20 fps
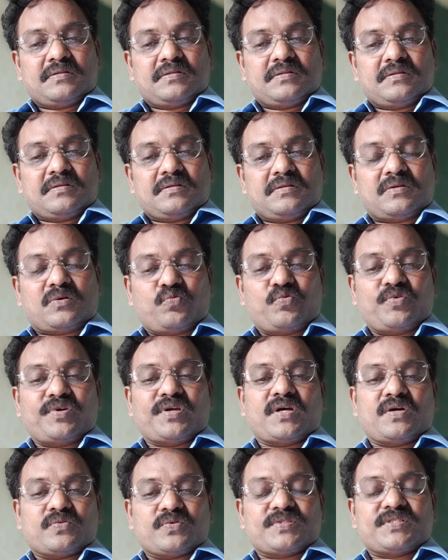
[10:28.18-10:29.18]
now we
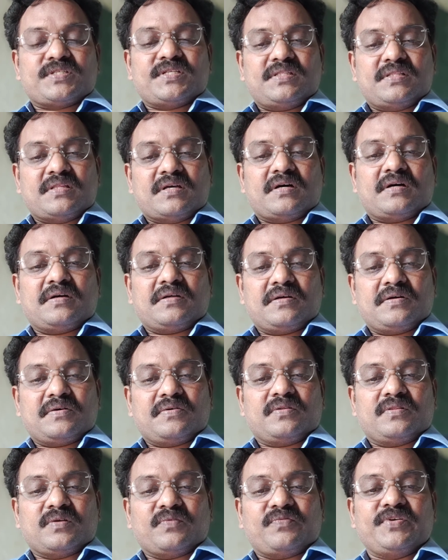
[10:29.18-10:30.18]
have to see the
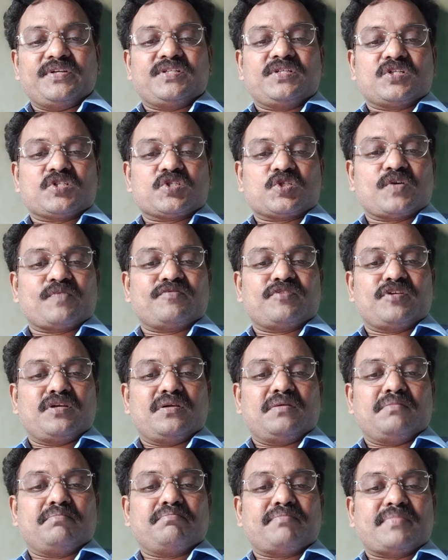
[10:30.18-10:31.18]
features of the
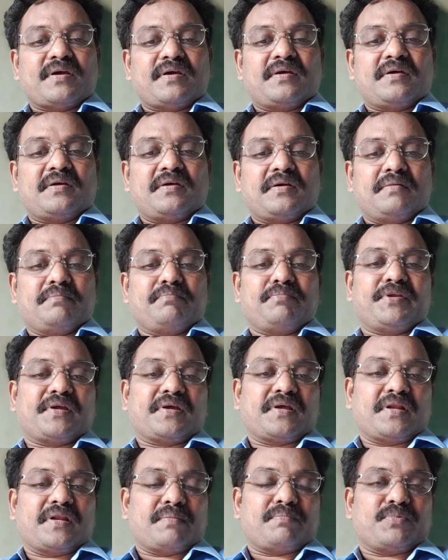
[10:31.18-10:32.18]

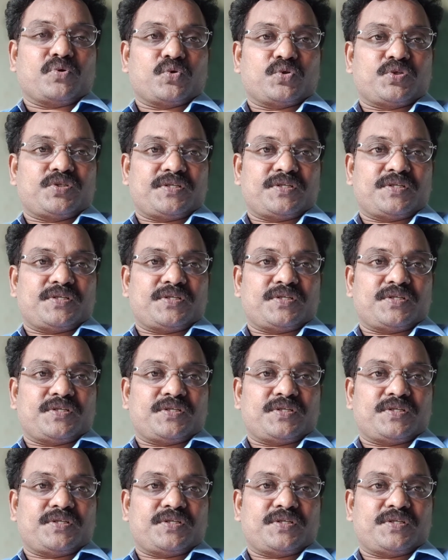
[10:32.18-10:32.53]
empirical approach.